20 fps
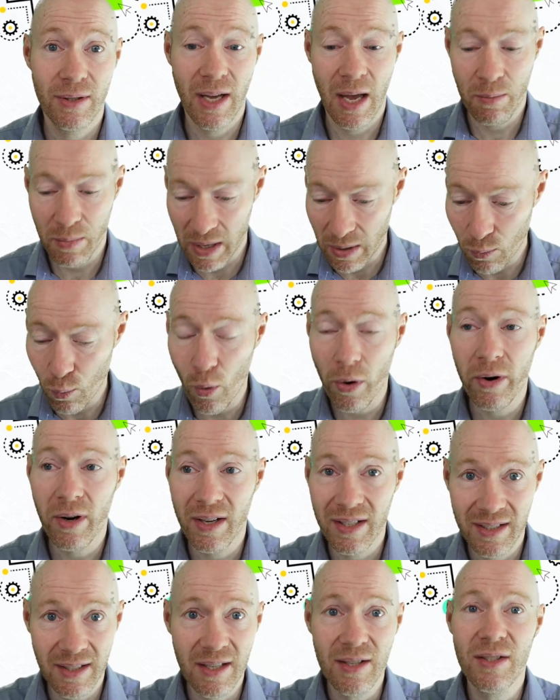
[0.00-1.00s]
and we work
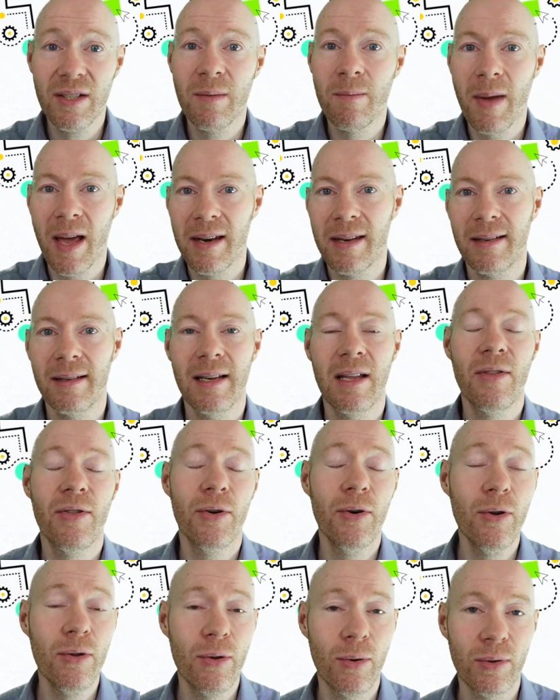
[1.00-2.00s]
systematically
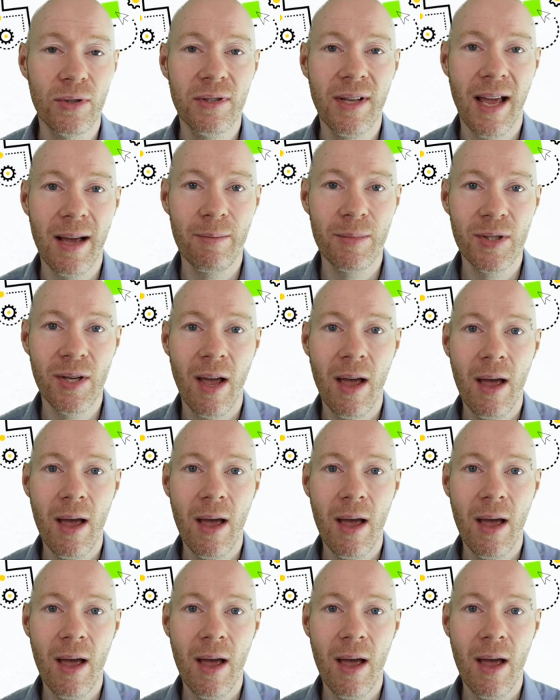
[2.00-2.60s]
through those steps